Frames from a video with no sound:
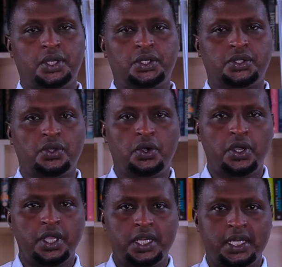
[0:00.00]

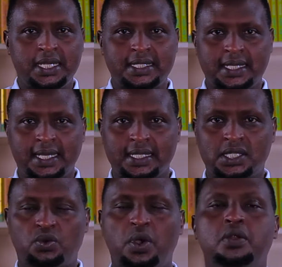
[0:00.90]
So in this
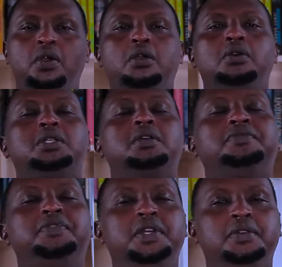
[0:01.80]
case, when we are using
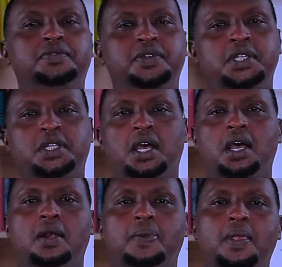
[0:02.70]
filter,
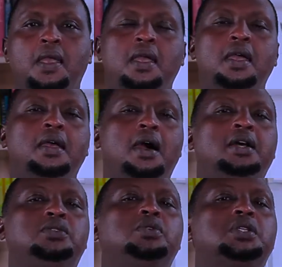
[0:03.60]

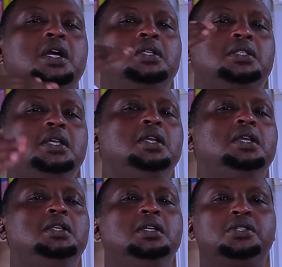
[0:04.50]
as we shall see
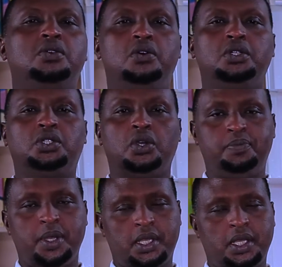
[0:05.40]
in its own
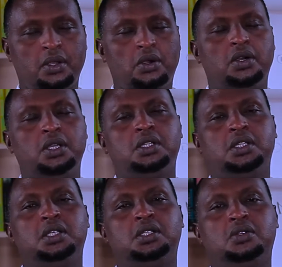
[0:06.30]
topic or in
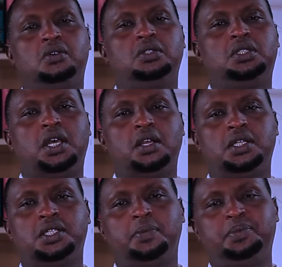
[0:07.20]
its own
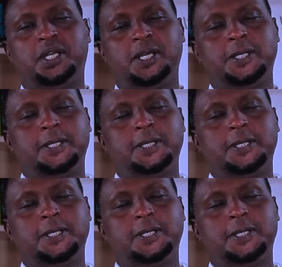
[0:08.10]
chapter,